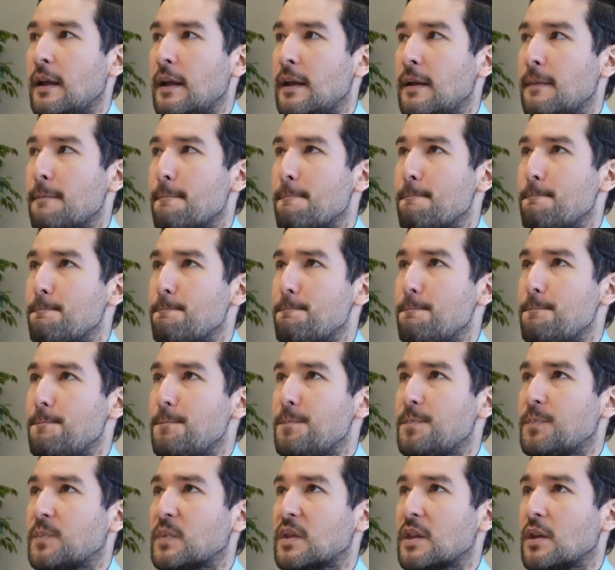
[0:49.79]
in
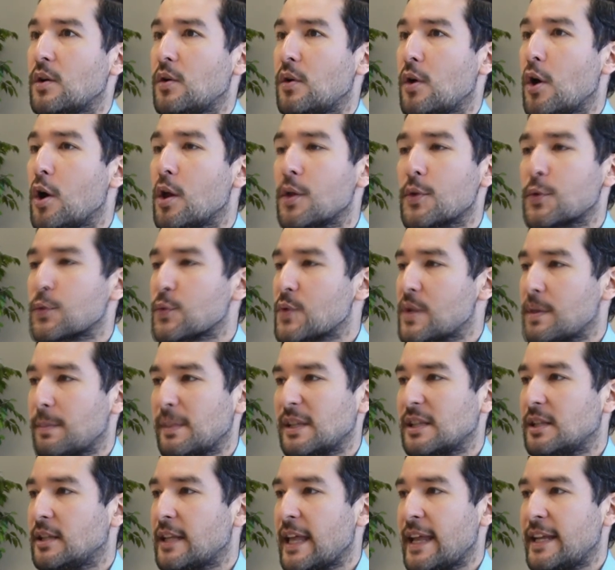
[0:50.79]
um, all through the Middle